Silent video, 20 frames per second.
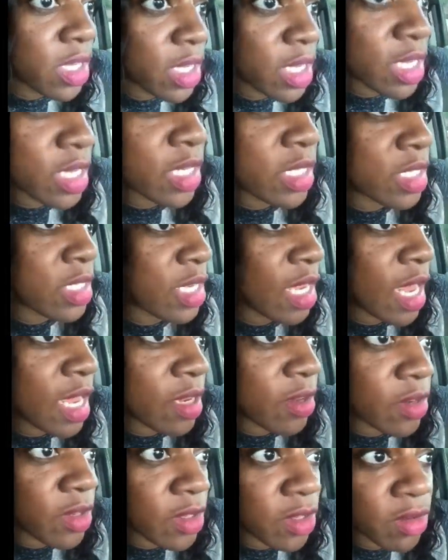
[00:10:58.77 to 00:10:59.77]
It's
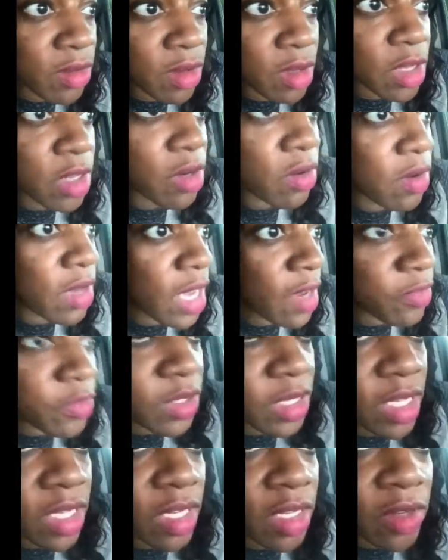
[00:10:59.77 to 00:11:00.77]
not, you don't have
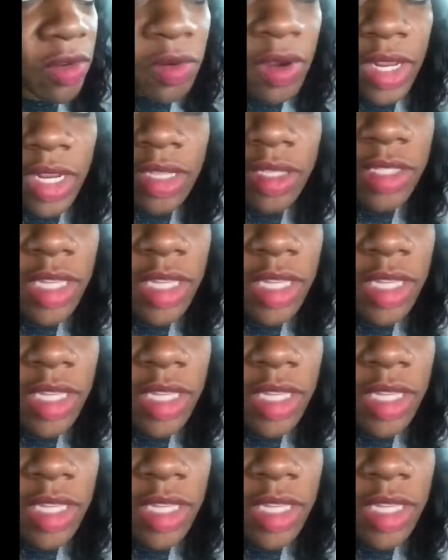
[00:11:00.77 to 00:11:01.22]
to get a credit